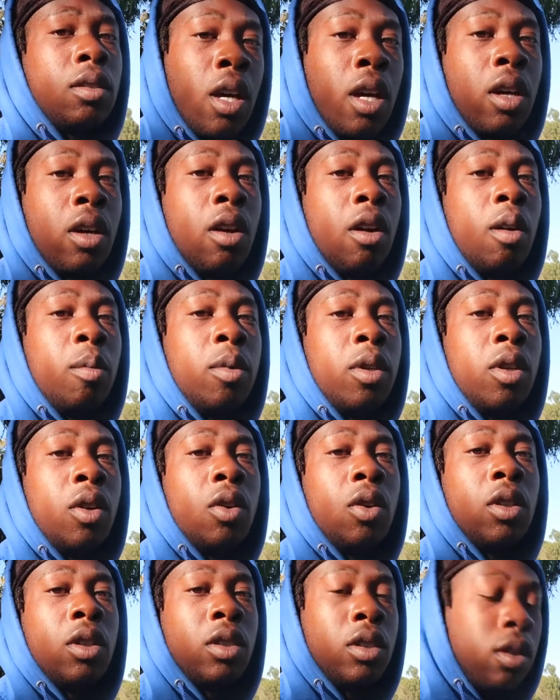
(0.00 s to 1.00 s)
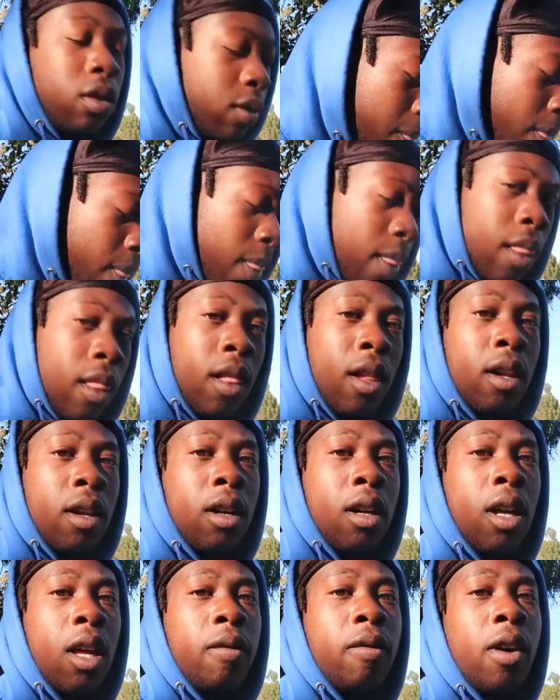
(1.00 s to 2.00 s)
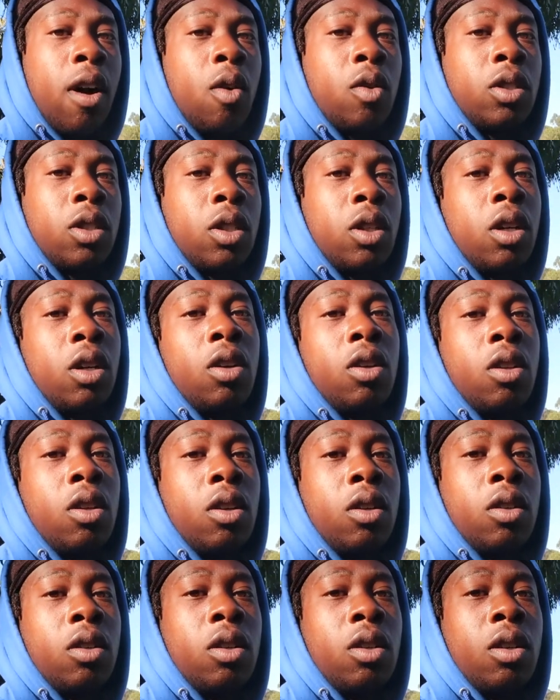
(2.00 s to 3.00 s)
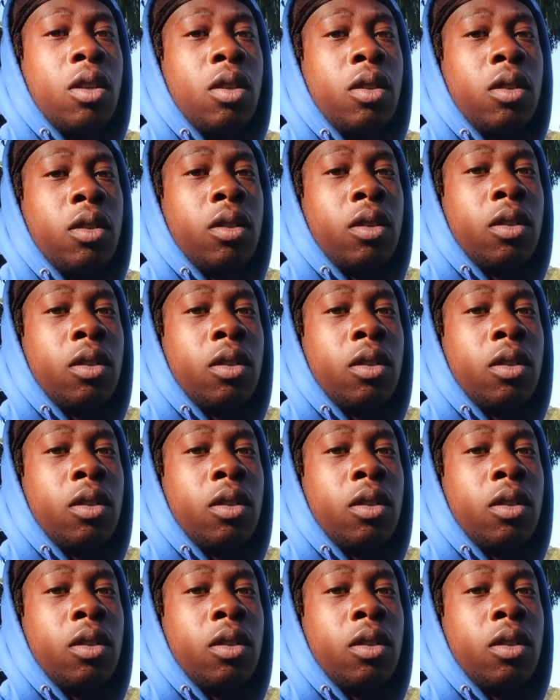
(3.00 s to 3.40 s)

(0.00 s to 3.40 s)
It could all be yours if I was a girl though, you know,